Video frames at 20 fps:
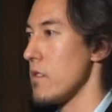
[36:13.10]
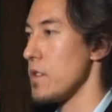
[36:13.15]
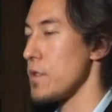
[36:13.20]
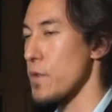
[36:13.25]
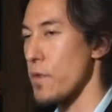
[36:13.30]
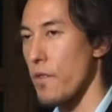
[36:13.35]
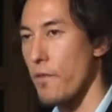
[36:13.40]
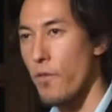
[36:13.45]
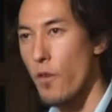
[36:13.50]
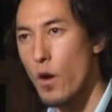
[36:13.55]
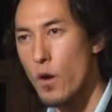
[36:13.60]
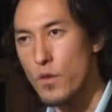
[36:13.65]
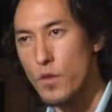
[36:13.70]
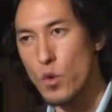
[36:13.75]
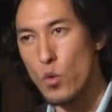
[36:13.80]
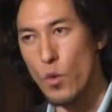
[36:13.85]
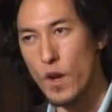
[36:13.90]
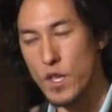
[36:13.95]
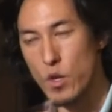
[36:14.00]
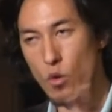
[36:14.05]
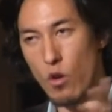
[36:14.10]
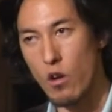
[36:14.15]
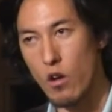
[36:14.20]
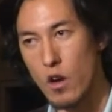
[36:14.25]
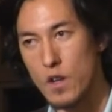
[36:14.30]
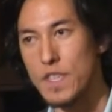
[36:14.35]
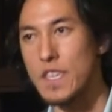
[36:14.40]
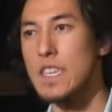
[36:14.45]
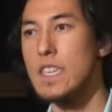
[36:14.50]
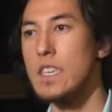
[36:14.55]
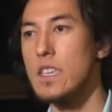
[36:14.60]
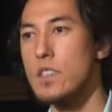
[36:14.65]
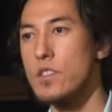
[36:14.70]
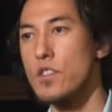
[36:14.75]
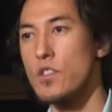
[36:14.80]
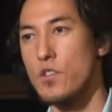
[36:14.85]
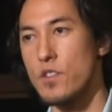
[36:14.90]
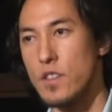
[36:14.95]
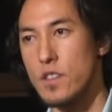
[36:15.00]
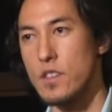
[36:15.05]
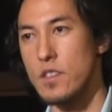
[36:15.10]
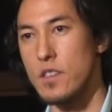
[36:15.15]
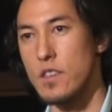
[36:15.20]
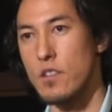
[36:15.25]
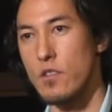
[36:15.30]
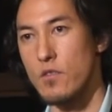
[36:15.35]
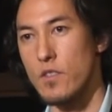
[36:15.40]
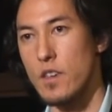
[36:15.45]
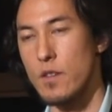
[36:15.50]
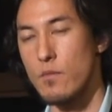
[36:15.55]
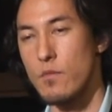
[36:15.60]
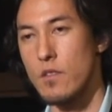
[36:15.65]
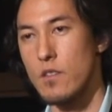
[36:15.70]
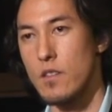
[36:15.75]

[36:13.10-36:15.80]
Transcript: So the farther away you are, the easier it is to kill them.